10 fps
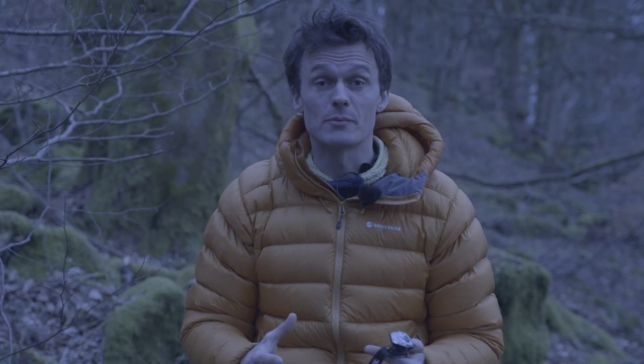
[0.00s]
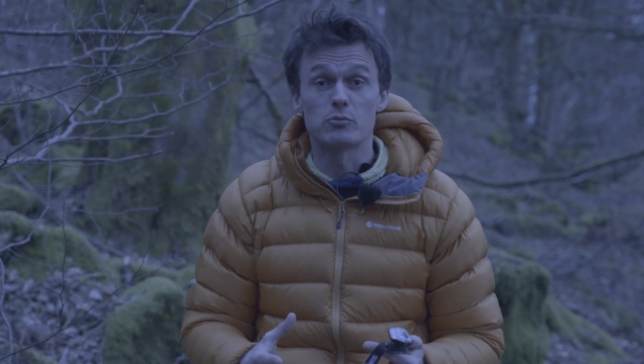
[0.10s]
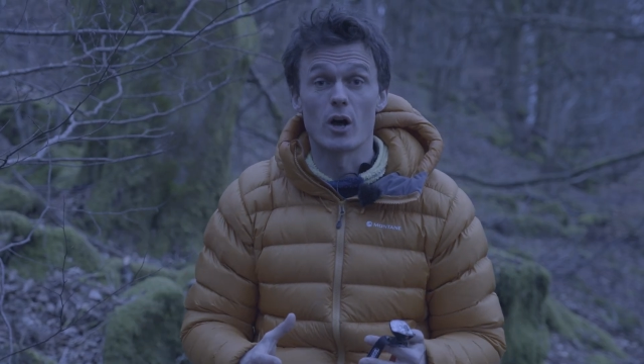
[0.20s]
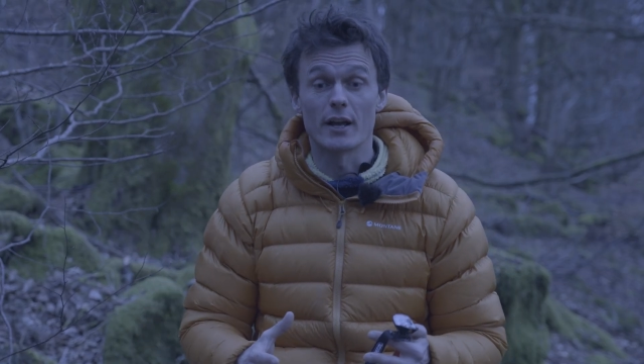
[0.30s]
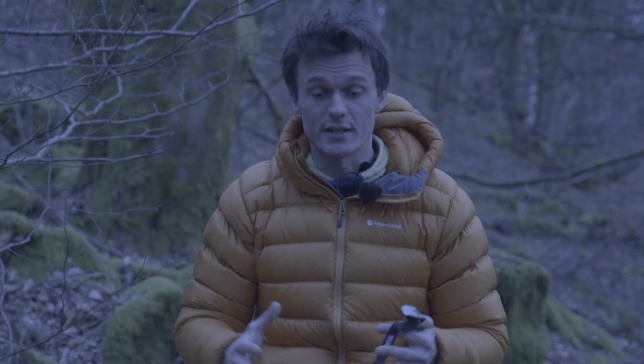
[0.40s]
the
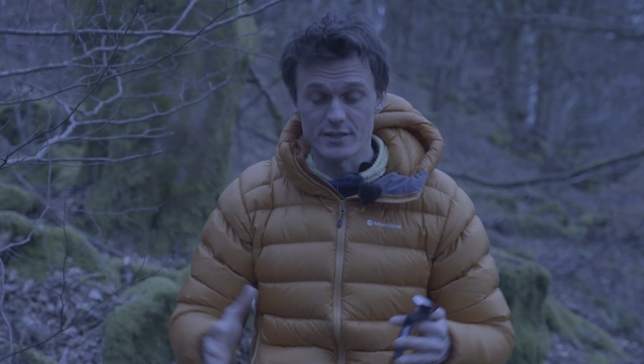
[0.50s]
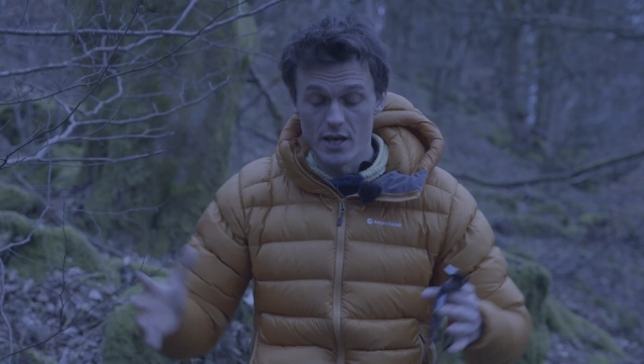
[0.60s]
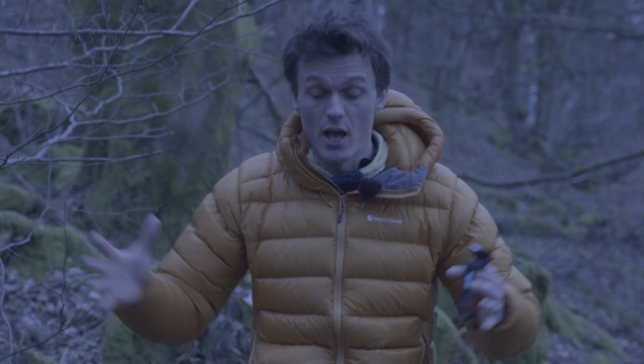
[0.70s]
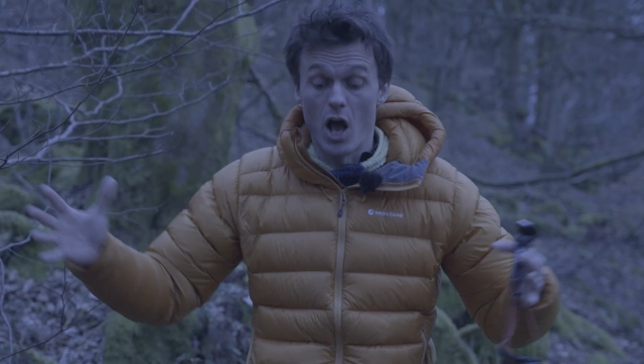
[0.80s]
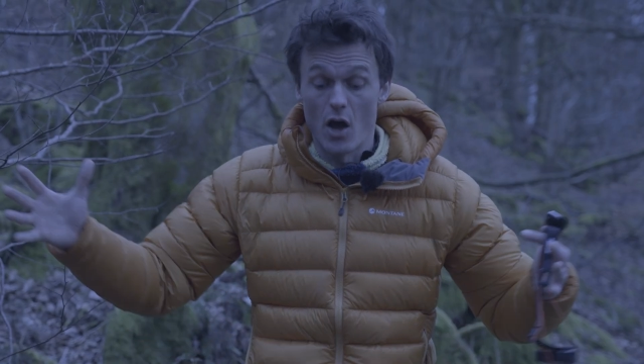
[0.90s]
brightness
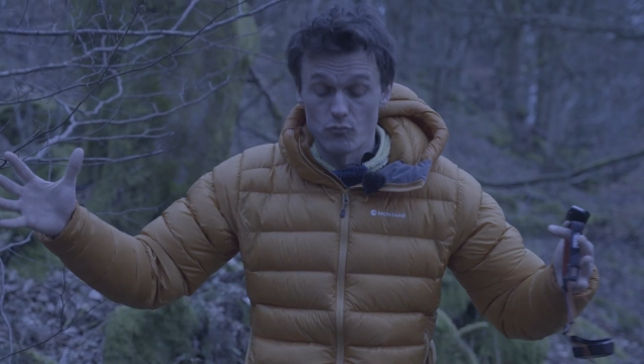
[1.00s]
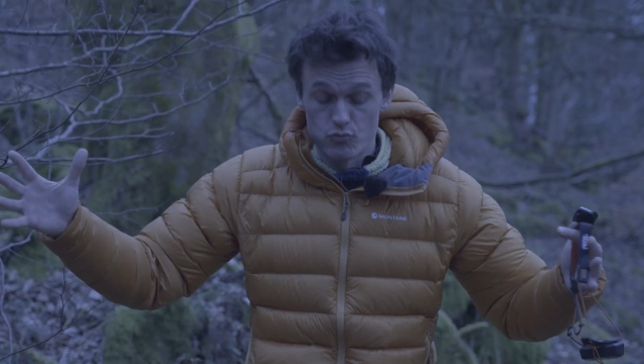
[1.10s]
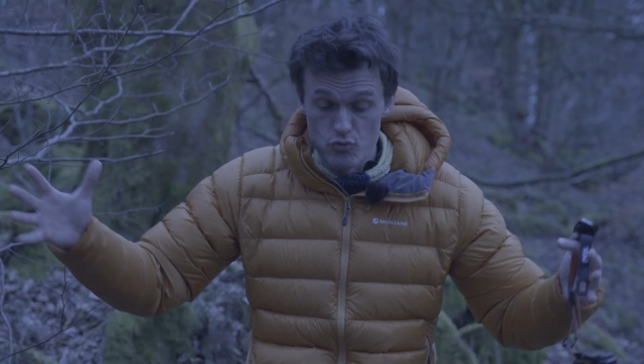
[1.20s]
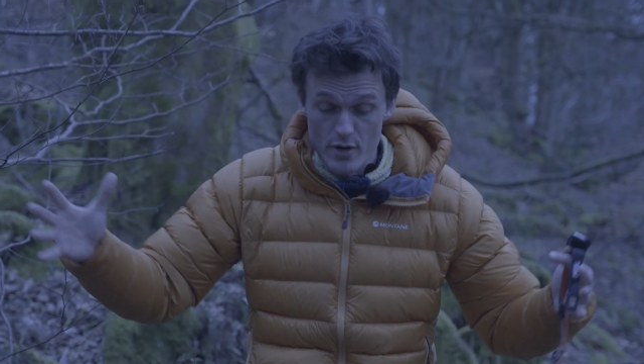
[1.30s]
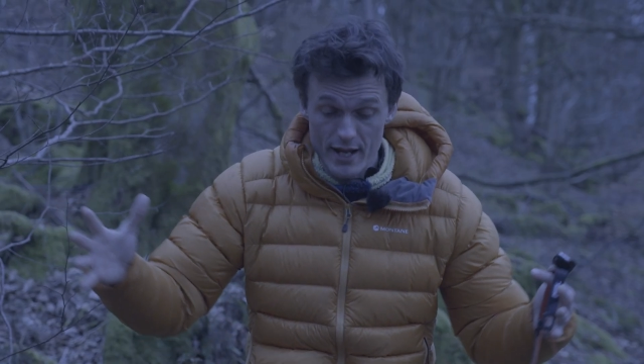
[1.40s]

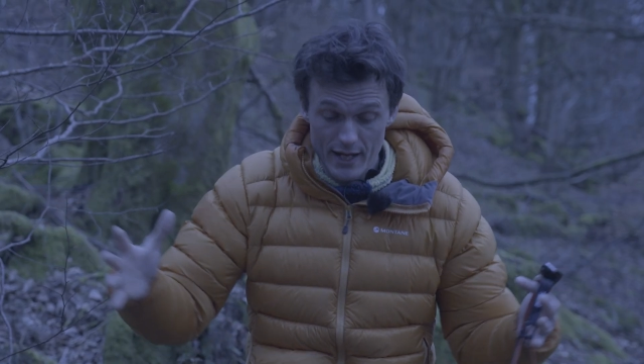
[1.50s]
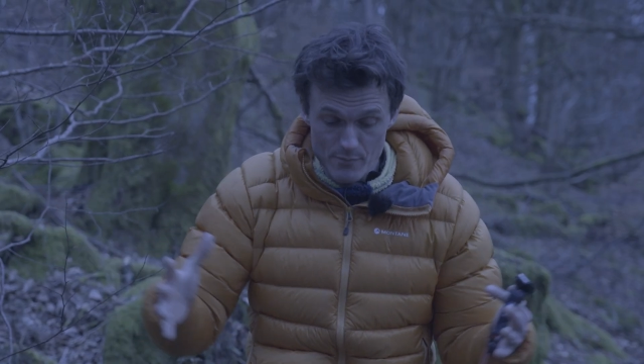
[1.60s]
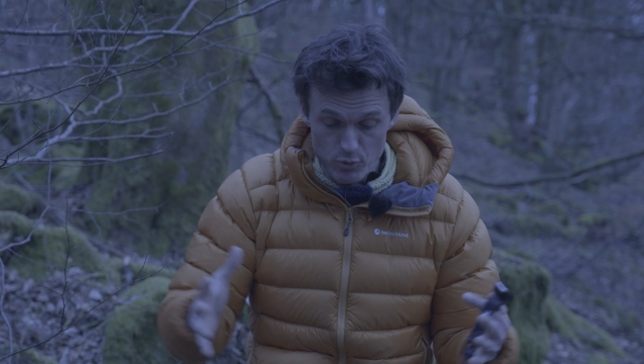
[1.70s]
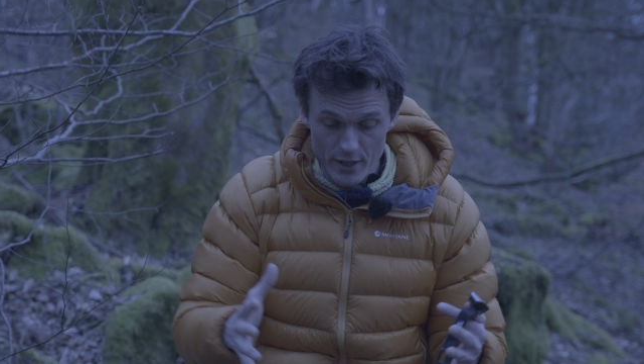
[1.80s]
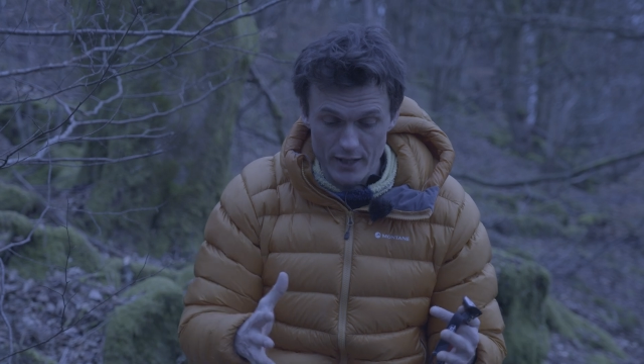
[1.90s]
and really
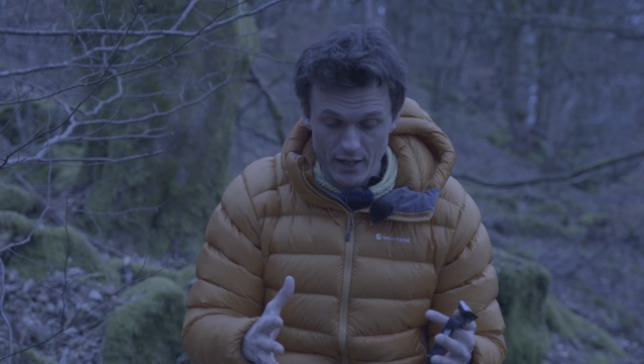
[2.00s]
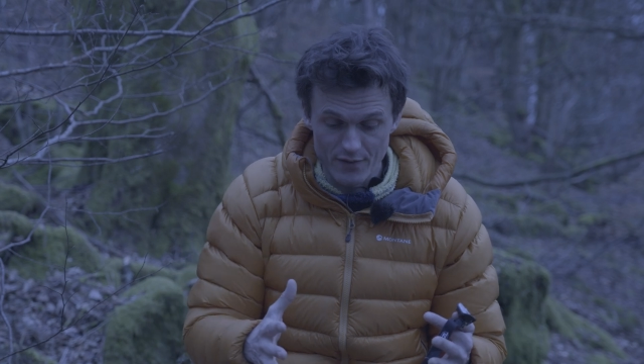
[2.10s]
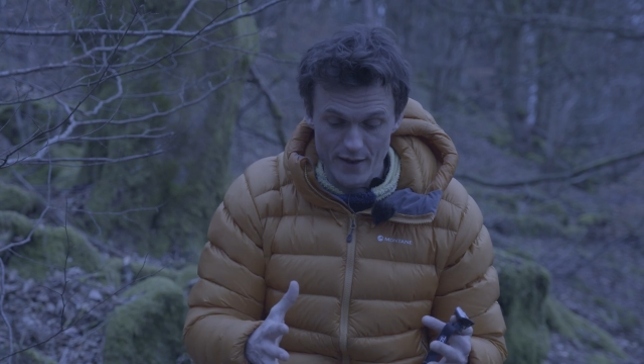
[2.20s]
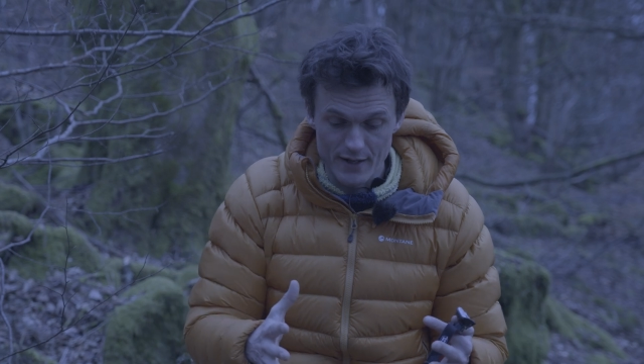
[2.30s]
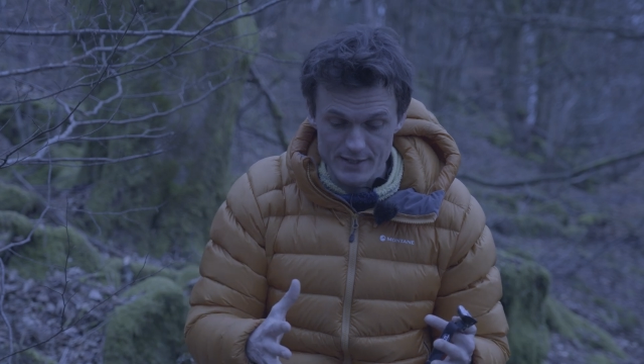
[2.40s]
bringing
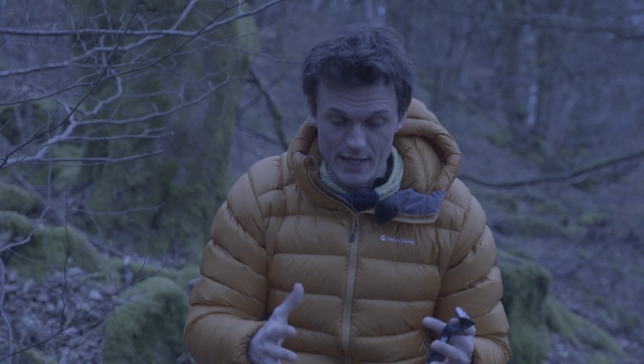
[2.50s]
things